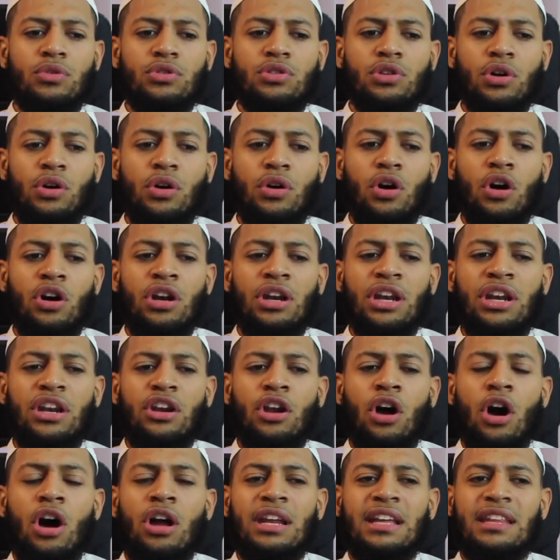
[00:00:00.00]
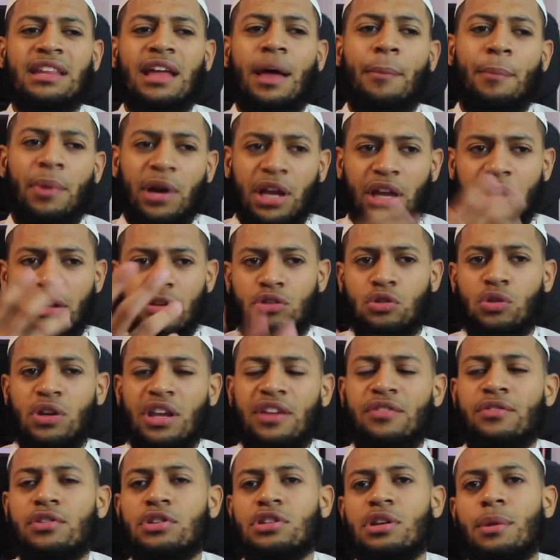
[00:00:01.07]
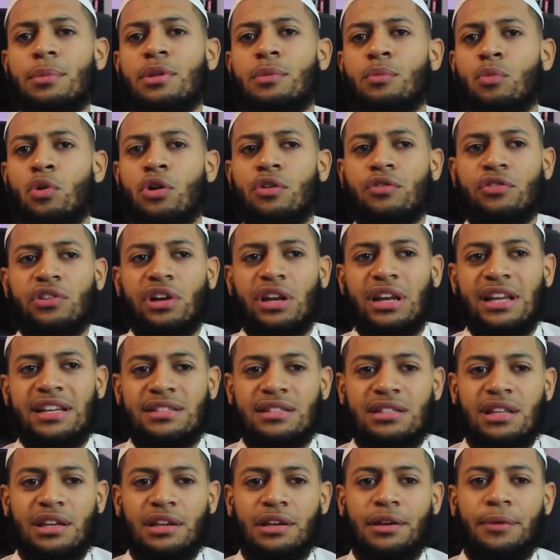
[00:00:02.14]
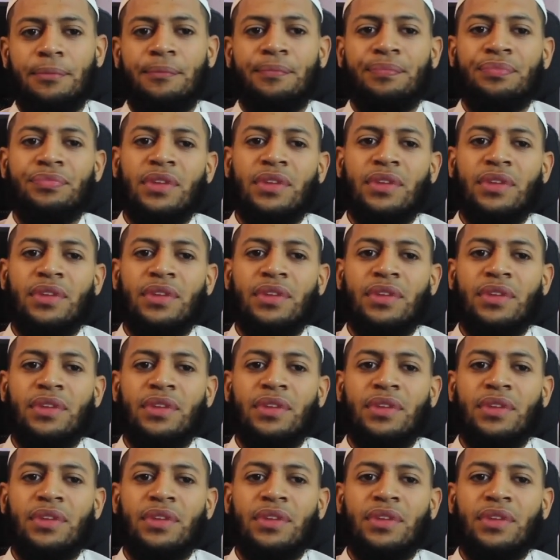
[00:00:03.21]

on, not only that, but to give you something more realistic,